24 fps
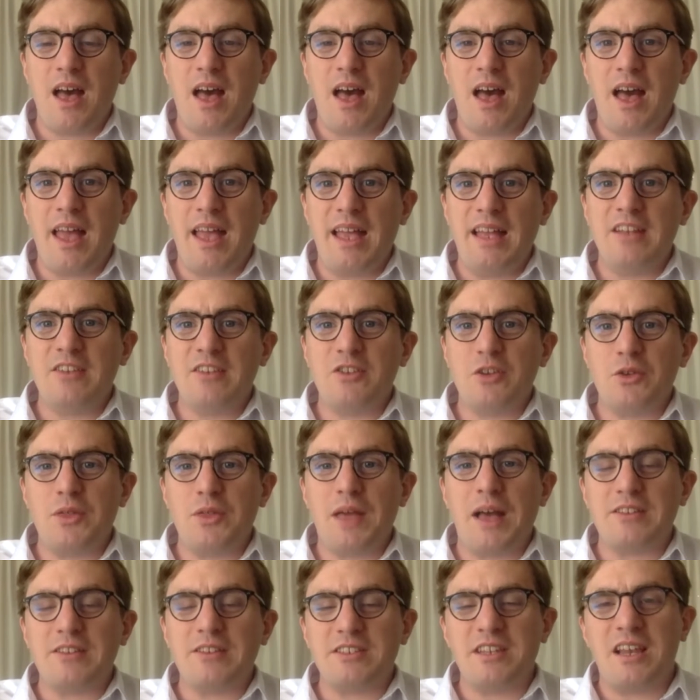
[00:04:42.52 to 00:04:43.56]
in
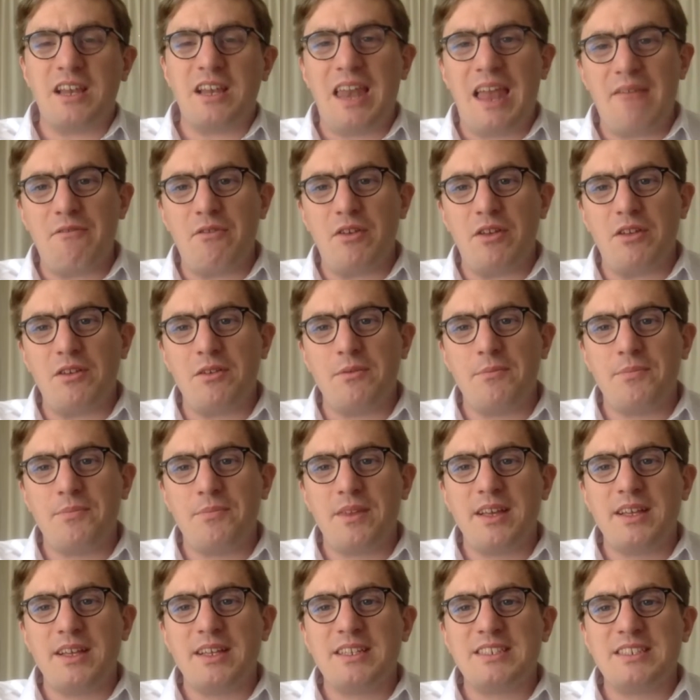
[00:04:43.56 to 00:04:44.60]
2011
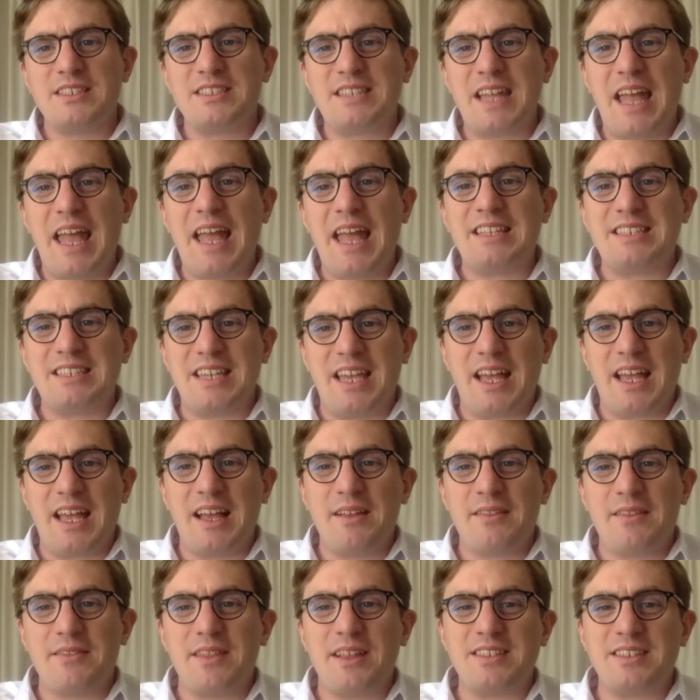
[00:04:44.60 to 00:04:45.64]
stating
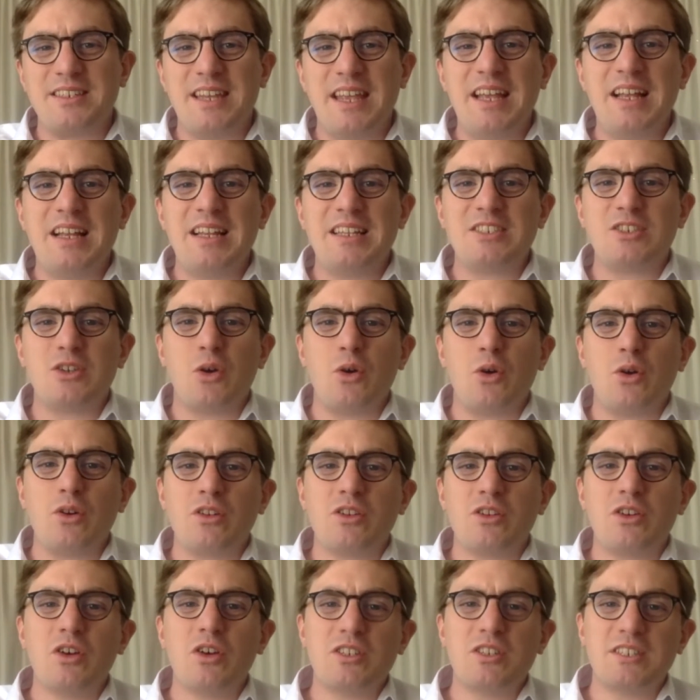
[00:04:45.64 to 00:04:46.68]
that an English court
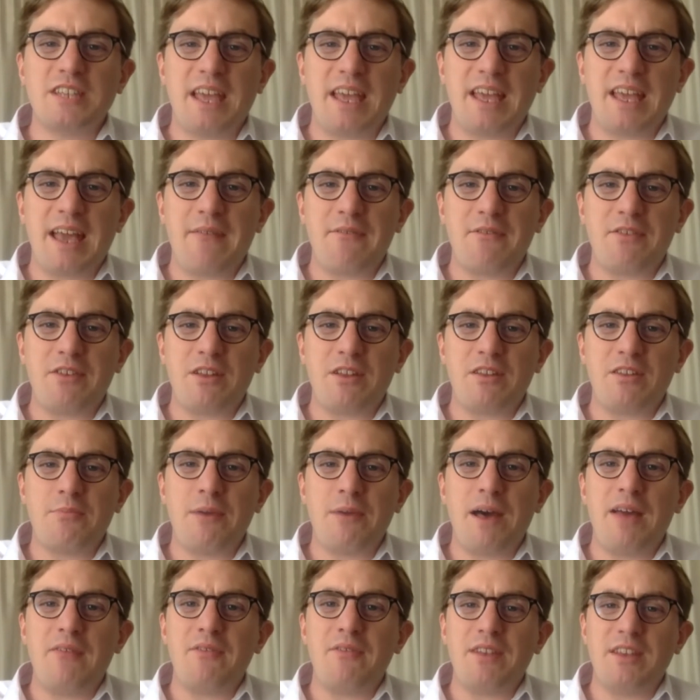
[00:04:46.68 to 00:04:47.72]
could take evidence
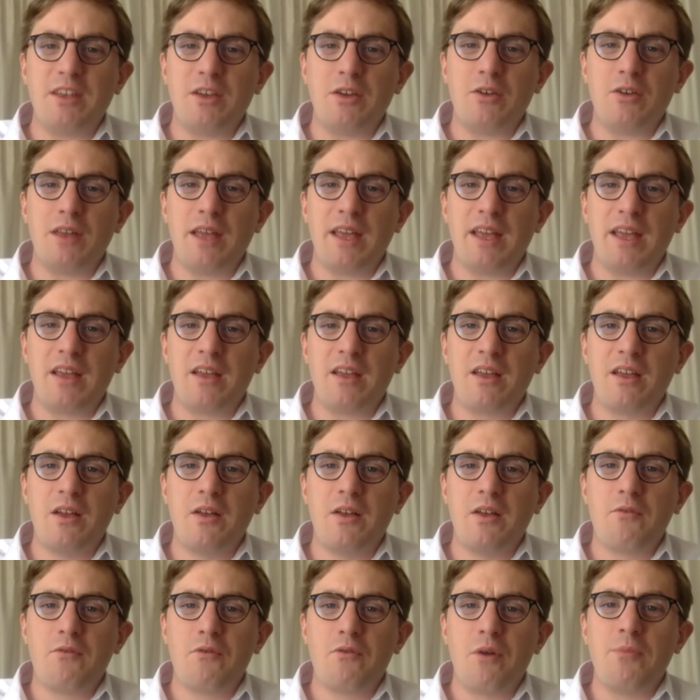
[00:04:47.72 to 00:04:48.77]
by video link
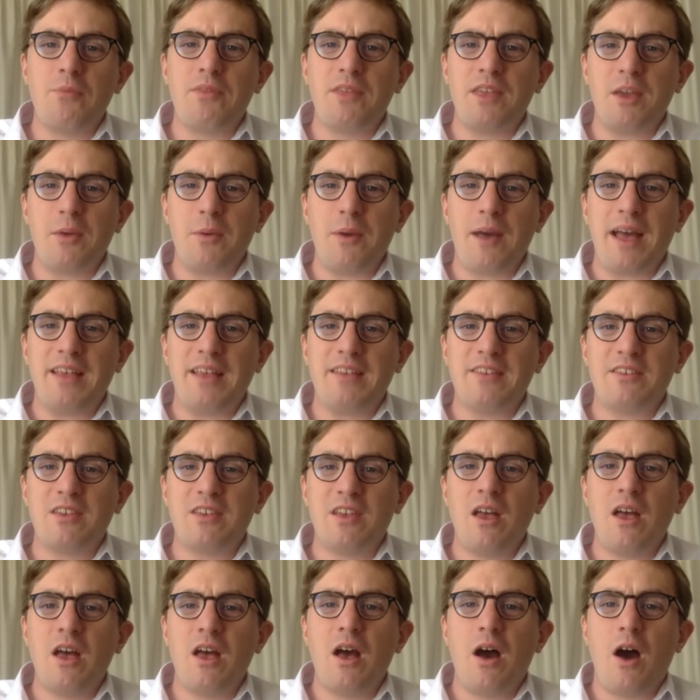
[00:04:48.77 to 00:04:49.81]
from the US
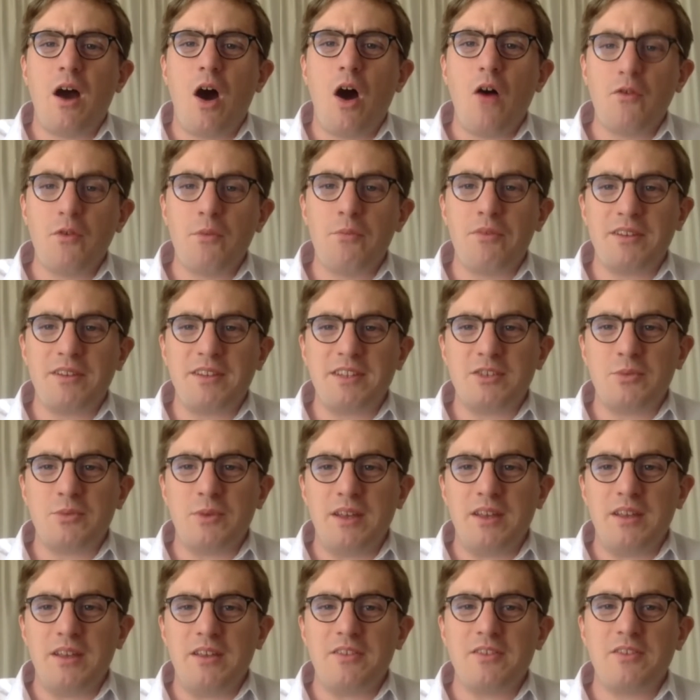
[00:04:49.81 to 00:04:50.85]
of a British
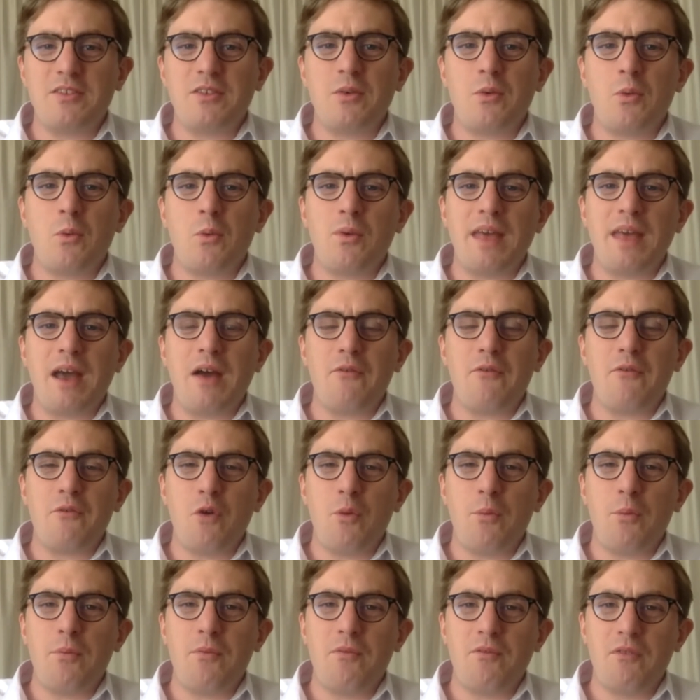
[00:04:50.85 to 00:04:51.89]
witness without
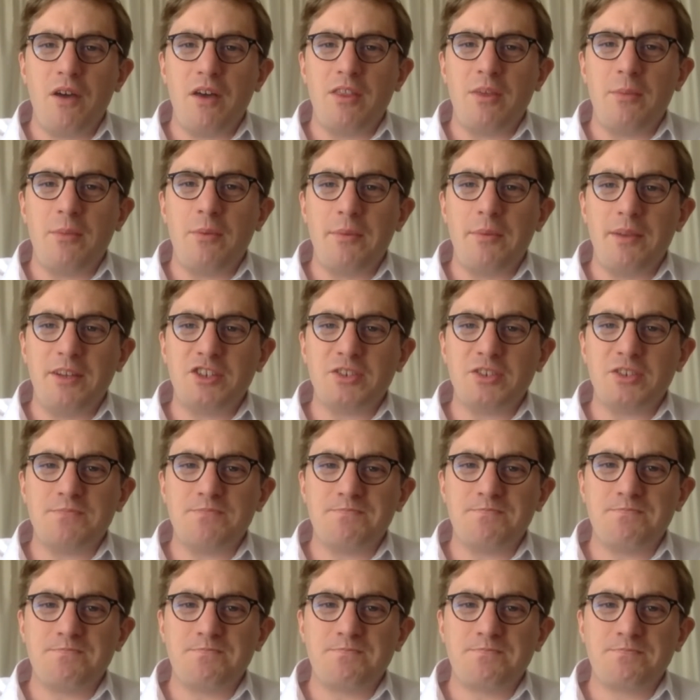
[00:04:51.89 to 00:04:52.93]
further permission.
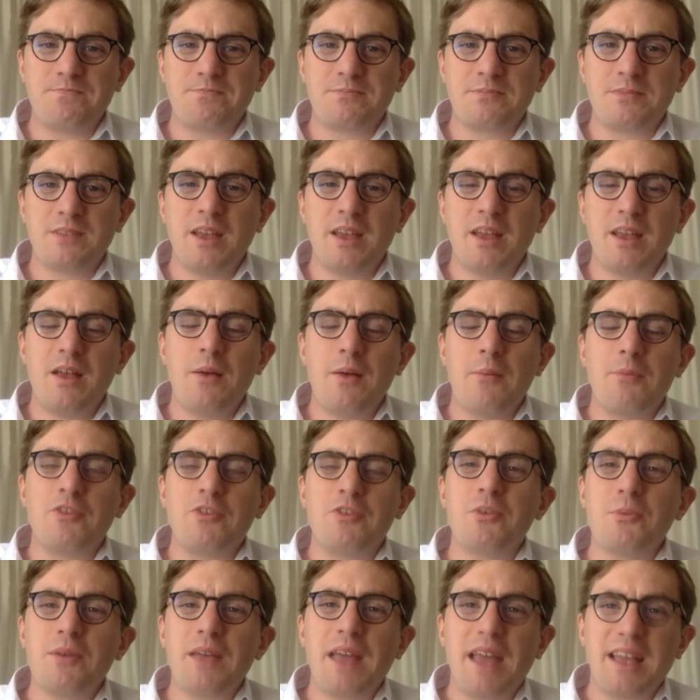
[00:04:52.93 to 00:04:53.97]
But
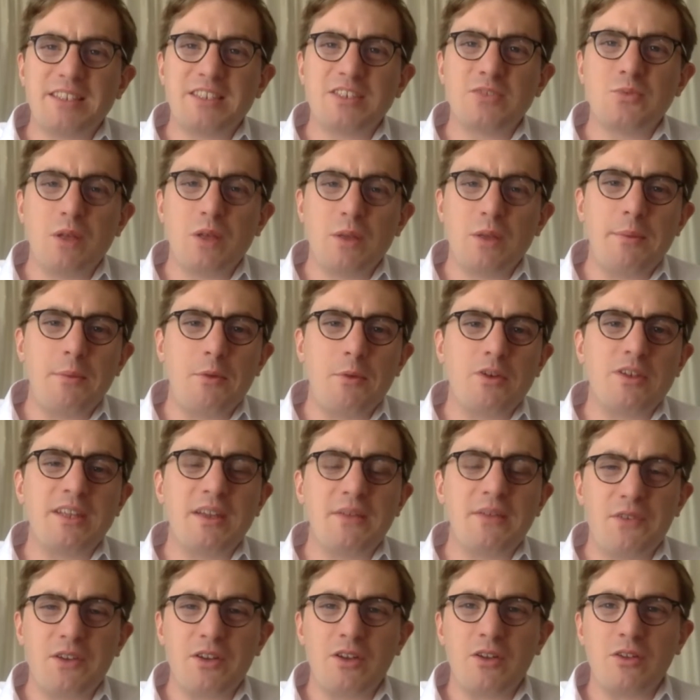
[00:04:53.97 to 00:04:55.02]
some cases will be more
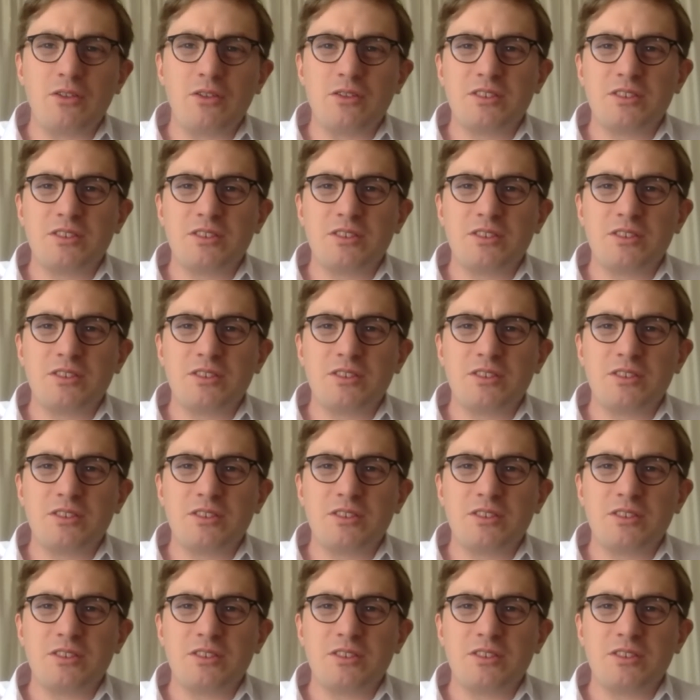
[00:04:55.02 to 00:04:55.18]
difficult.